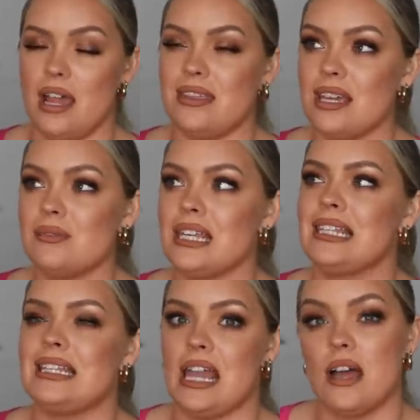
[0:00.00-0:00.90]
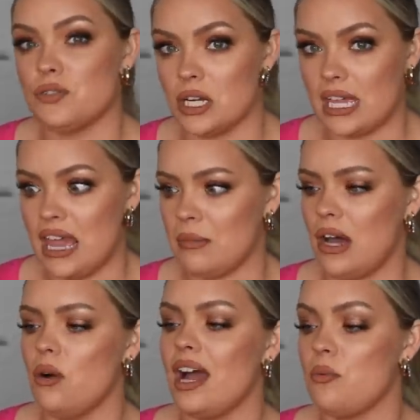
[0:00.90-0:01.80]
I think it was like the day after it came
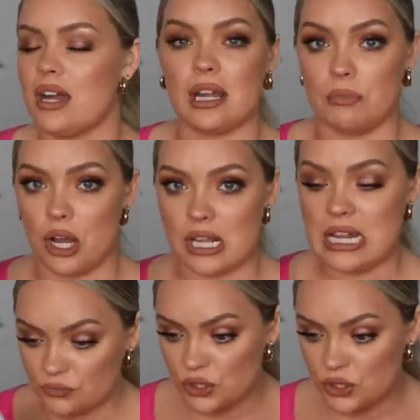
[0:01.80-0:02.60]
out, I went and I bought it.